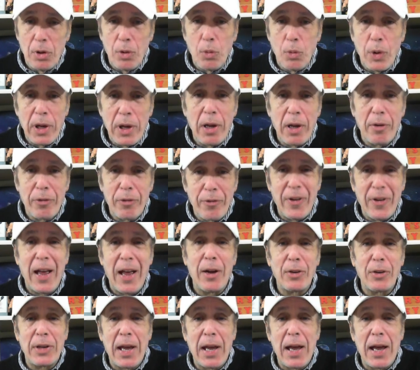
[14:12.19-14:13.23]
We have
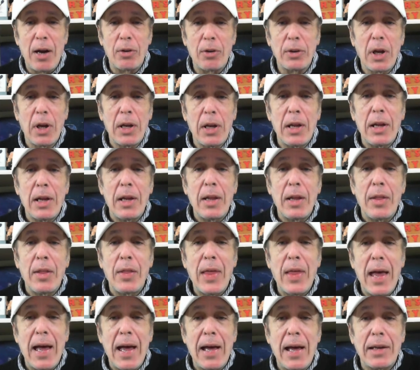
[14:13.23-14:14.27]
found out
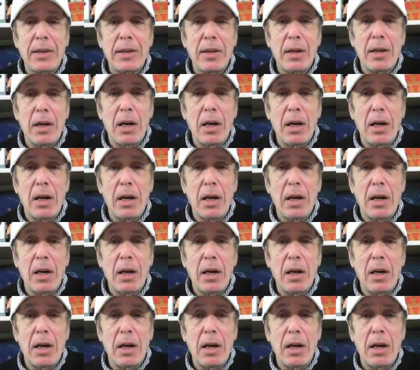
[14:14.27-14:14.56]
that,